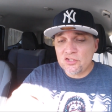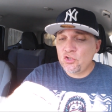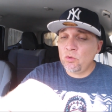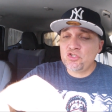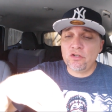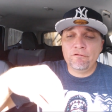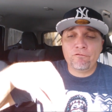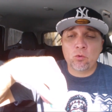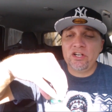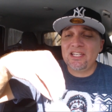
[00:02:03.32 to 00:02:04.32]

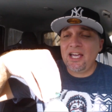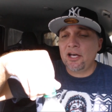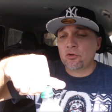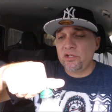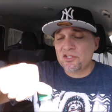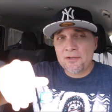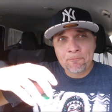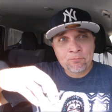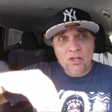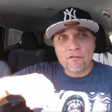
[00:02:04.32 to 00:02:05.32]
240 calories
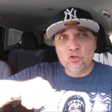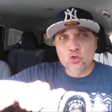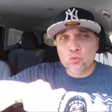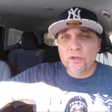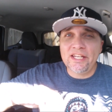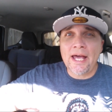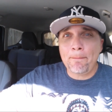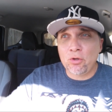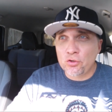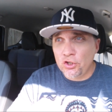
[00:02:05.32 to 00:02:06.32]
of green
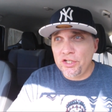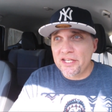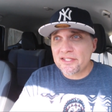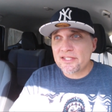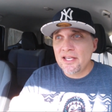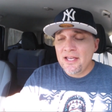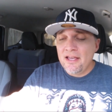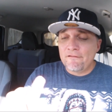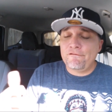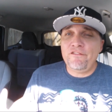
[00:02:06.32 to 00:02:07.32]
apple goodness,
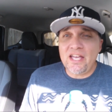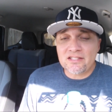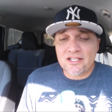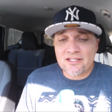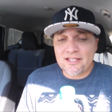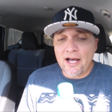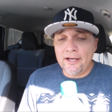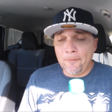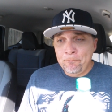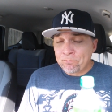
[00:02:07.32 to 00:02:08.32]
Fanta
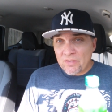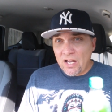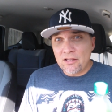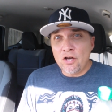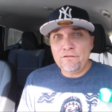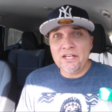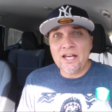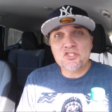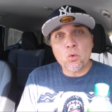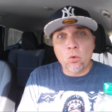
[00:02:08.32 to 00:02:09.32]
style. I love a
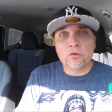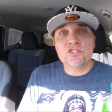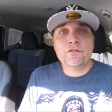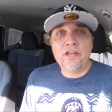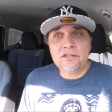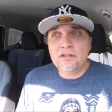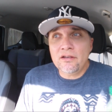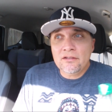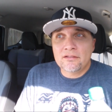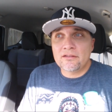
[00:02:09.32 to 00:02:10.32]
nice orange
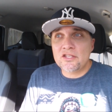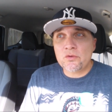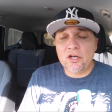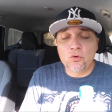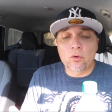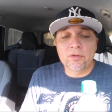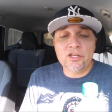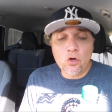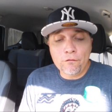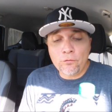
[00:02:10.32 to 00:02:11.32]
Fanta. That's what I
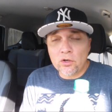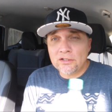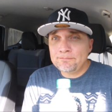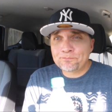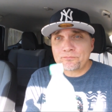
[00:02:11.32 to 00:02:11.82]
normally go for.